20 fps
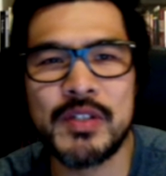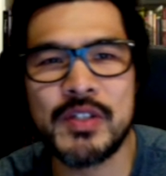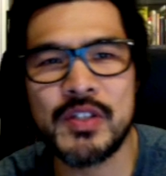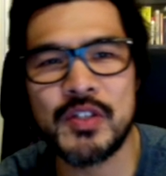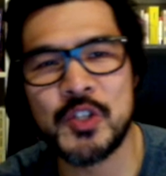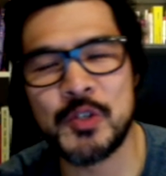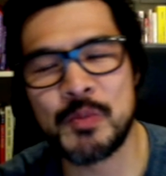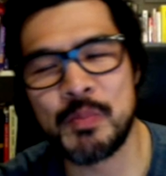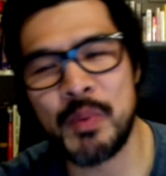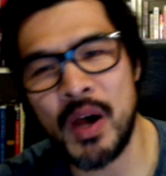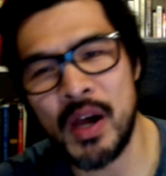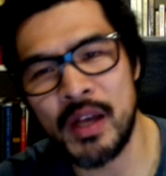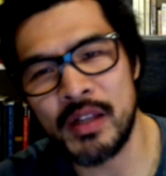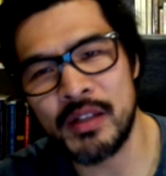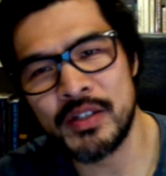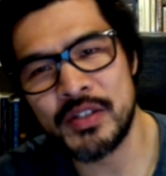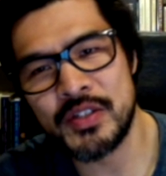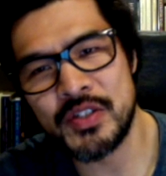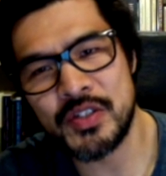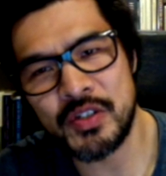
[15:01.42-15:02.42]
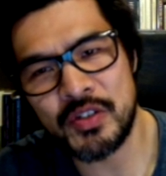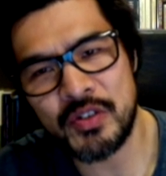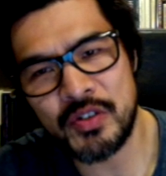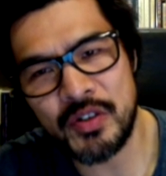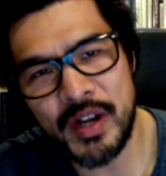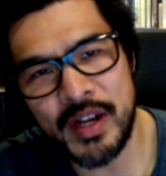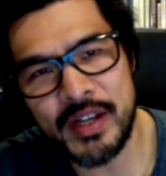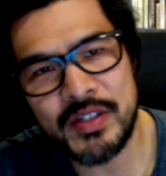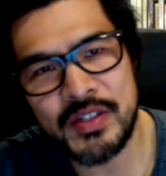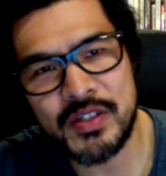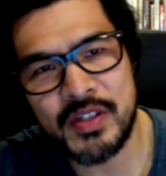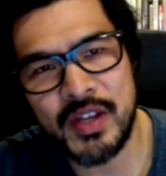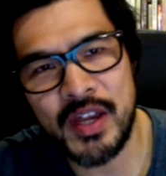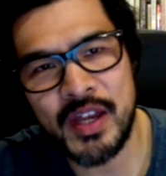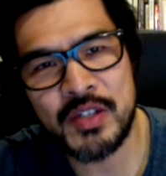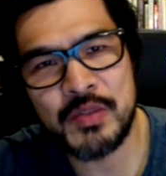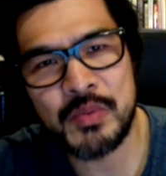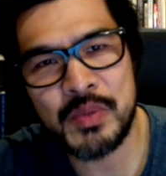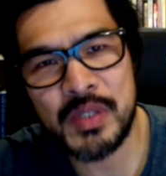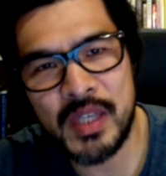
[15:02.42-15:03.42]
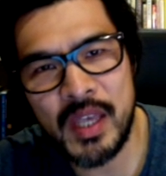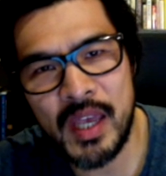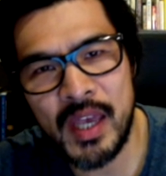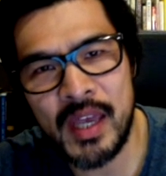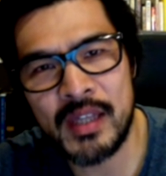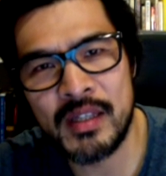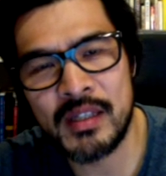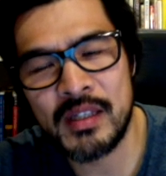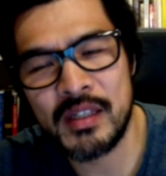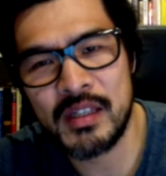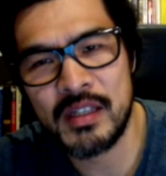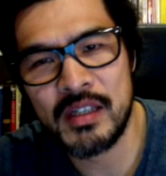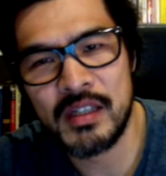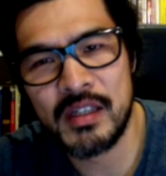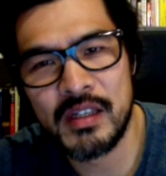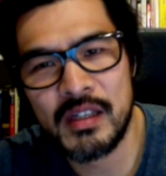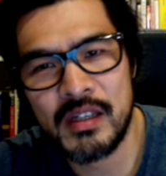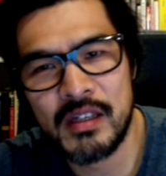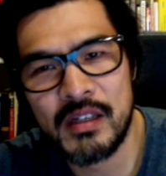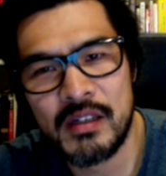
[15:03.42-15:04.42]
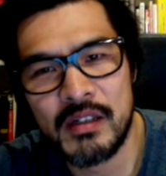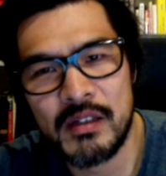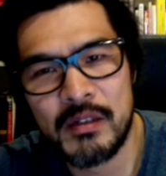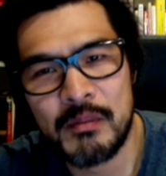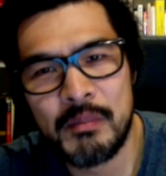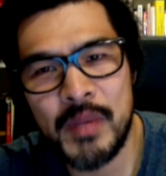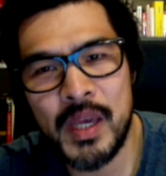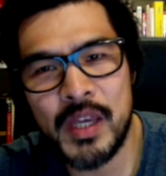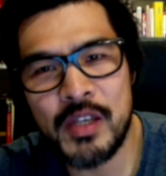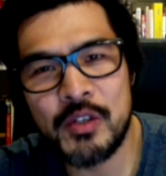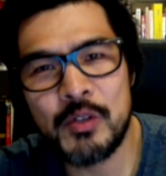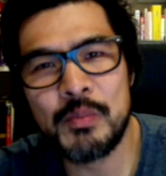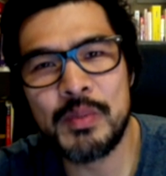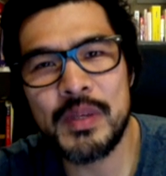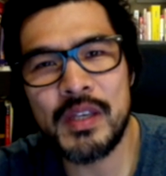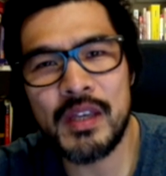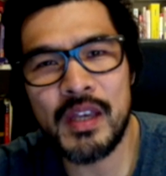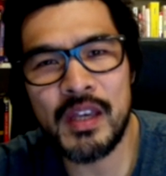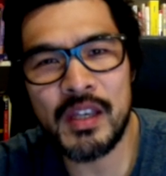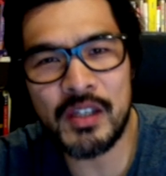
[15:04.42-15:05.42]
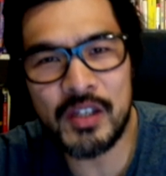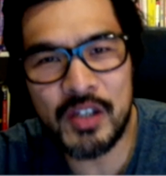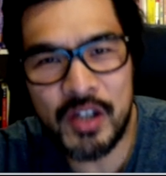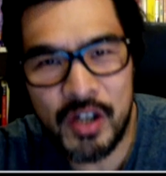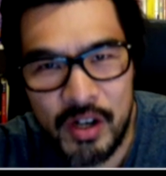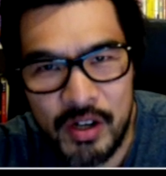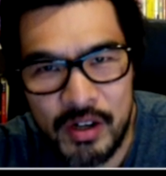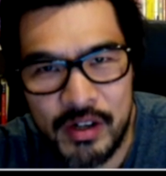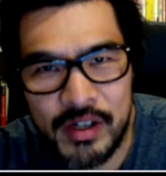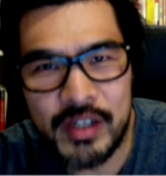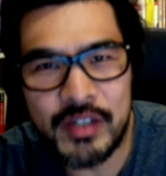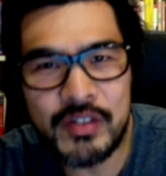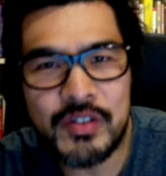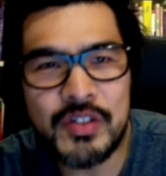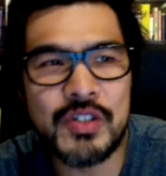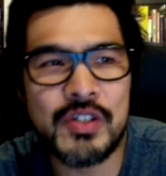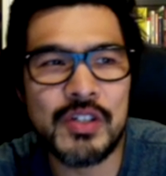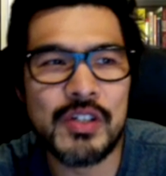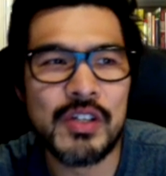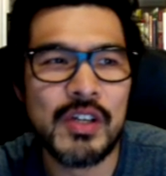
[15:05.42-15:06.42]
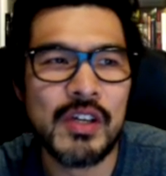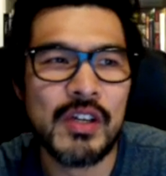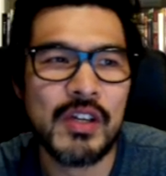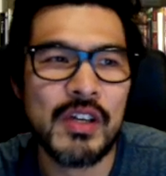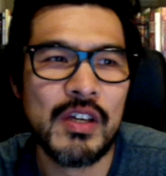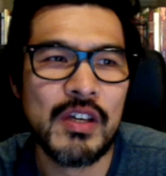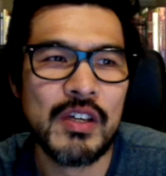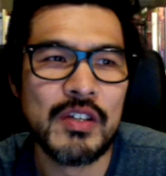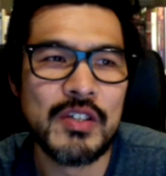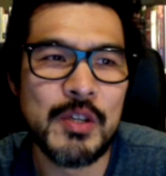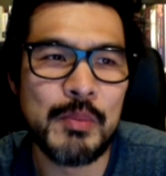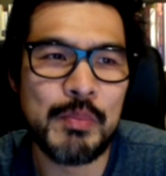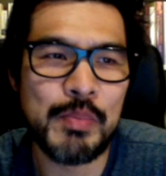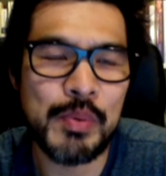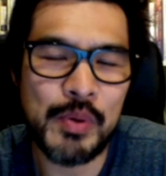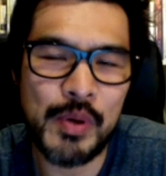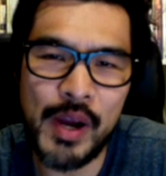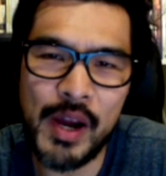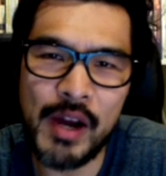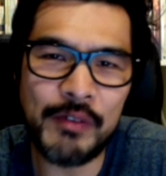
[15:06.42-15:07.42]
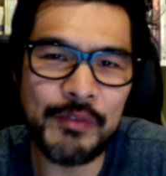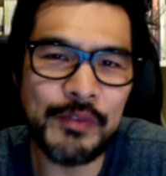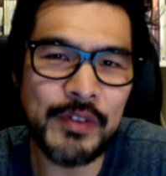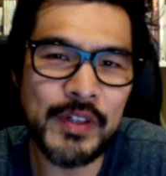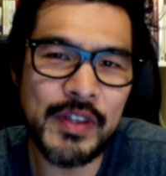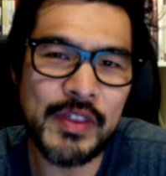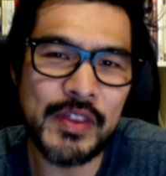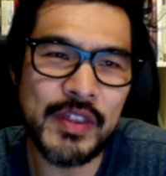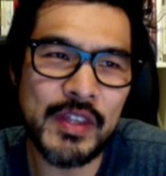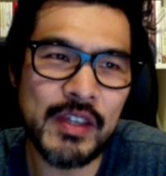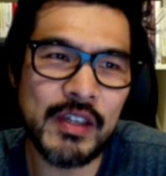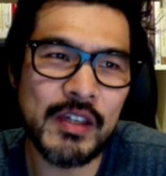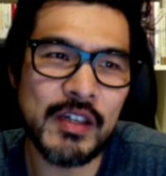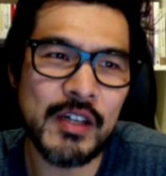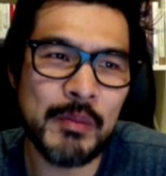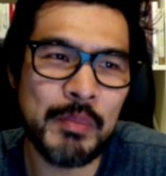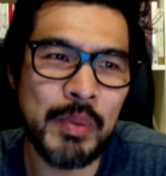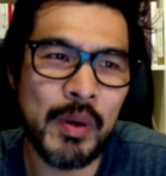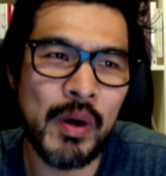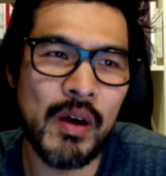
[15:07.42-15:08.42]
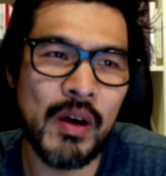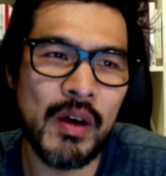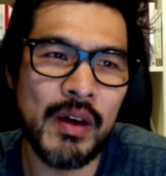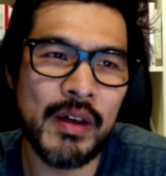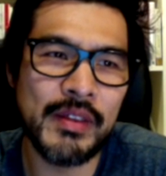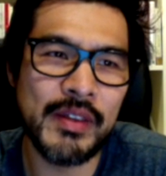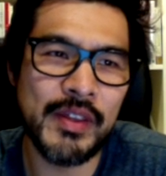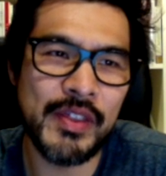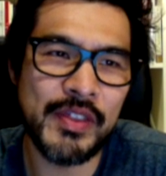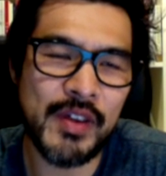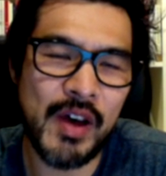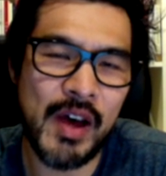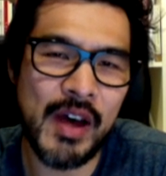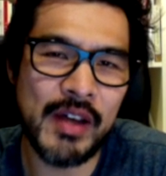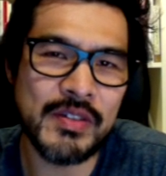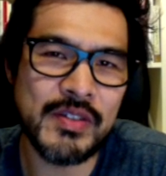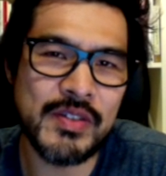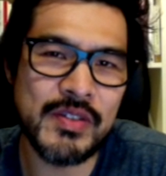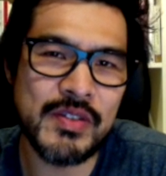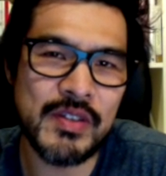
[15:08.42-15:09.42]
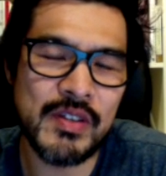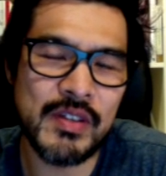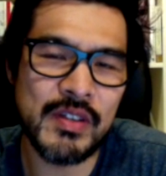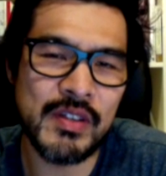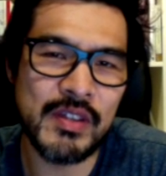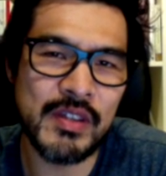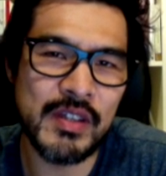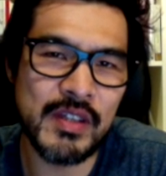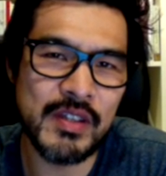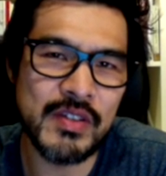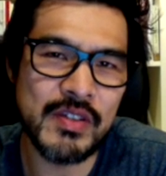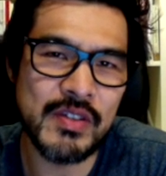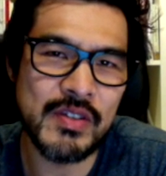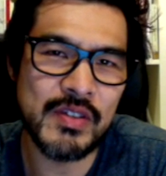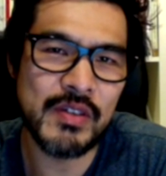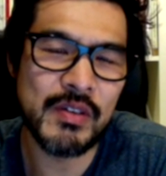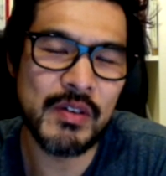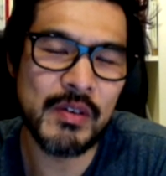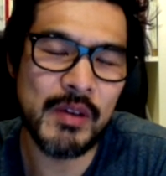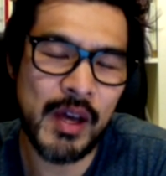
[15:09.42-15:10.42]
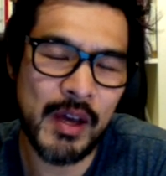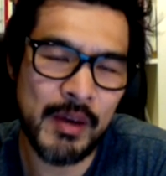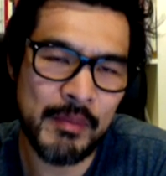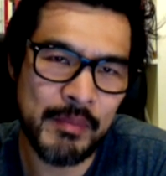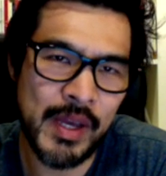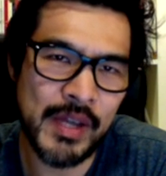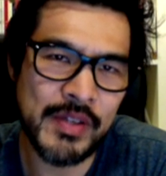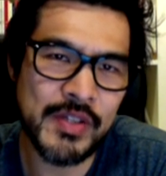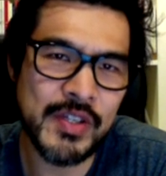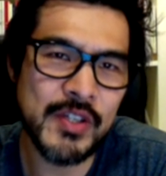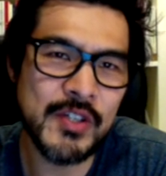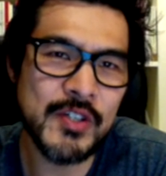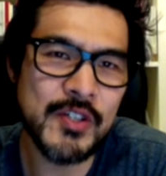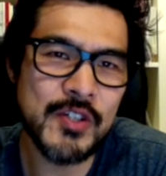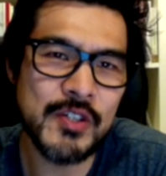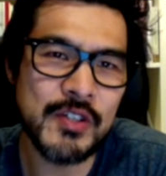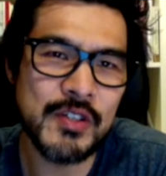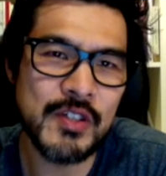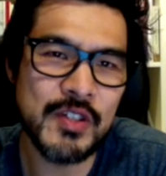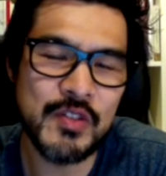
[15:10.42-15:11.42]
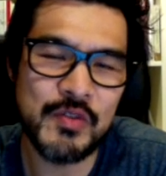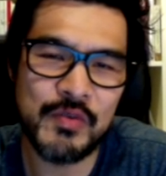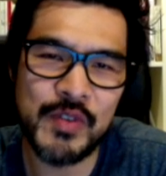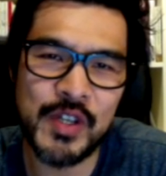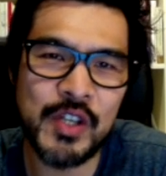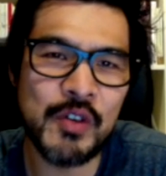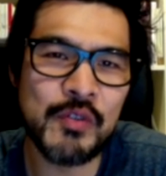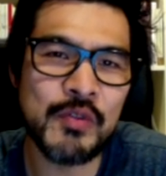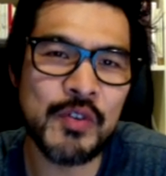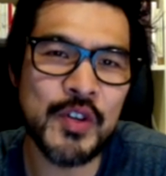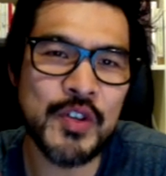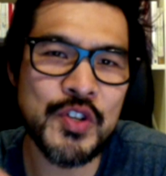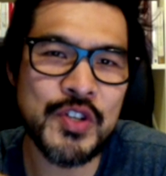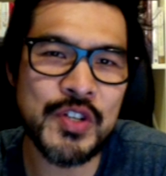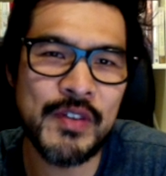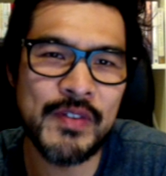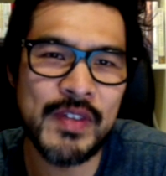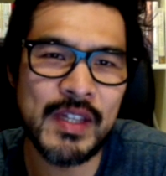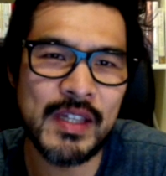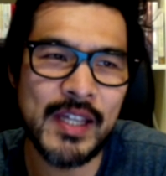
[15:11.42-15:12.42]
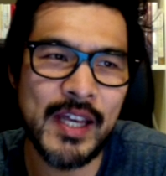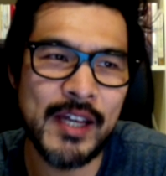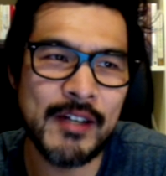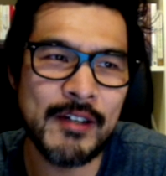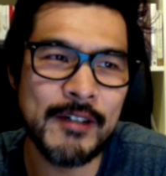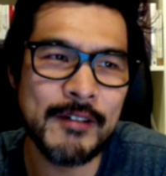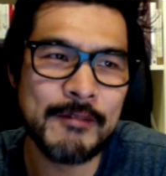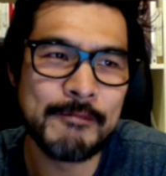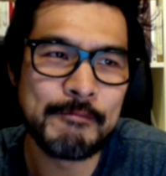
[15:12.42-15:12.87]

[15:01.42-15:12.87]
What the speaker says: and spotless to Christ as we can. May you be encouraged to prayerfully think upon the thoughts in this message, this video version of the letter.